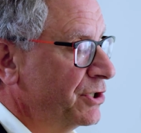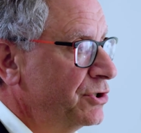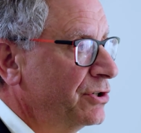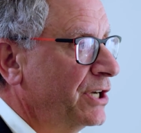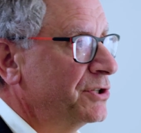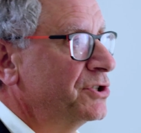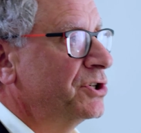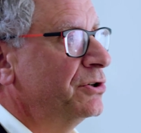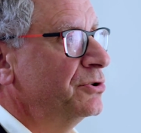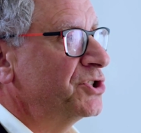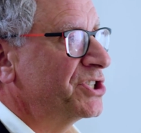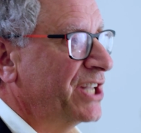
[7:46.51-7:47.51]
to do a
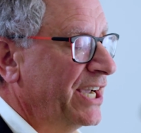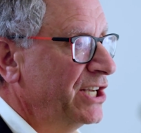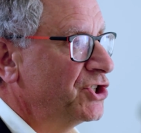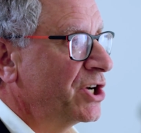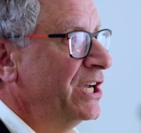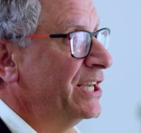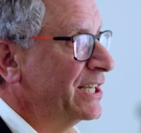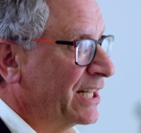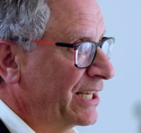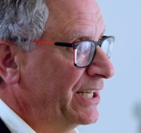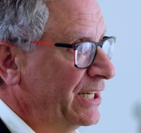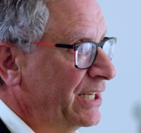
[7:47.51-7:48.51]
2-stage
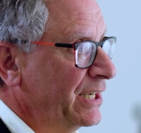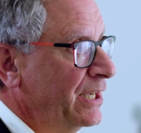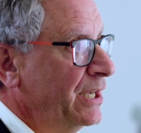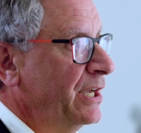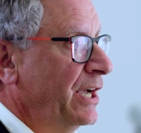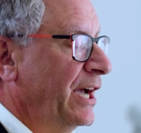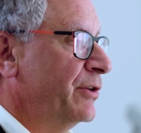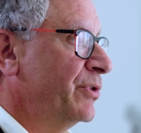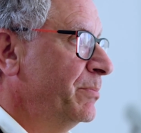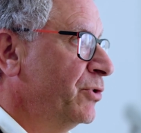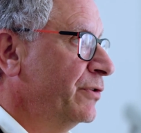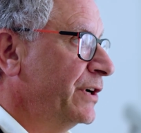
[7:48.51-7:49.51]
cleaning and
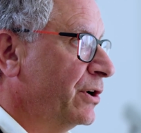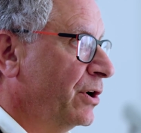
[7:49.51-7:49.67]
removing